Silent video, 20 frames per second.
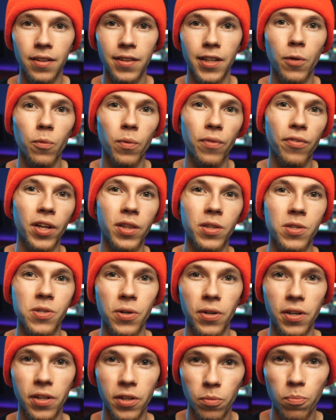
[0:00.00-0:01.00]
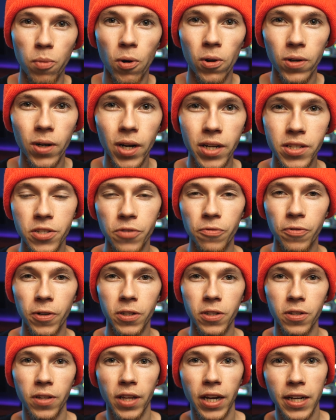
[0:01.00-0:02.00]
Then we've got the circular polarizing
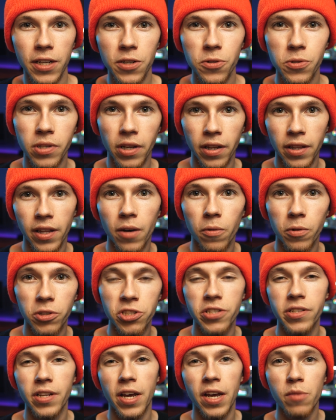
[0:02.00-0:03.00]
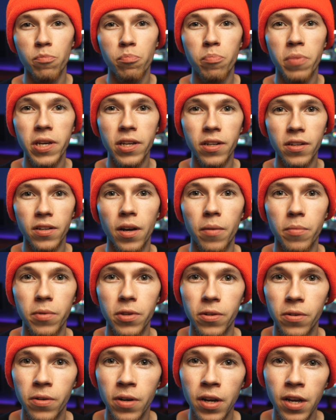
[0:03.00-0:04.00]
filter that I use on that, which is a
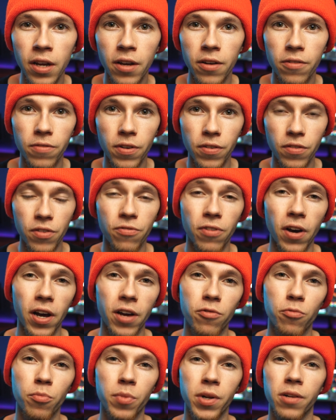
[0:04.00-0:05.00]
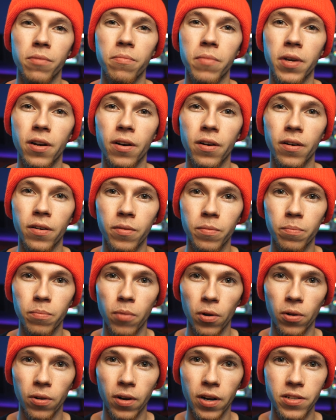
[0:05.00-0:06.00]
B&W 55mm
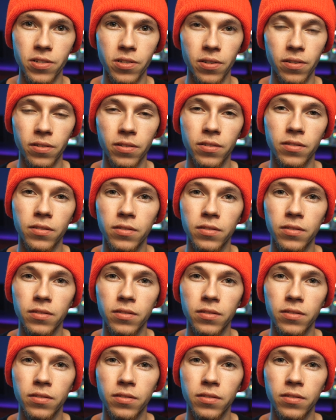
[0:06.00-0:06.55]
polarizer.